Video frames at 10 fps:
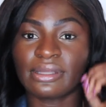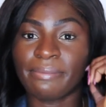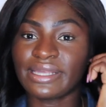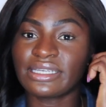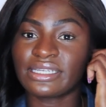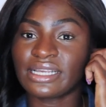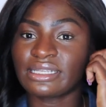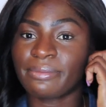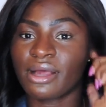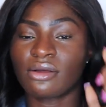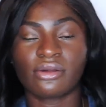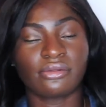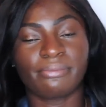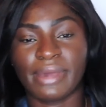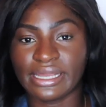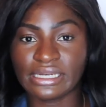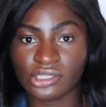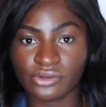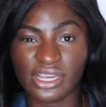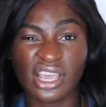and messages about my
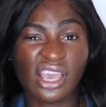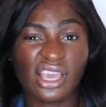industry.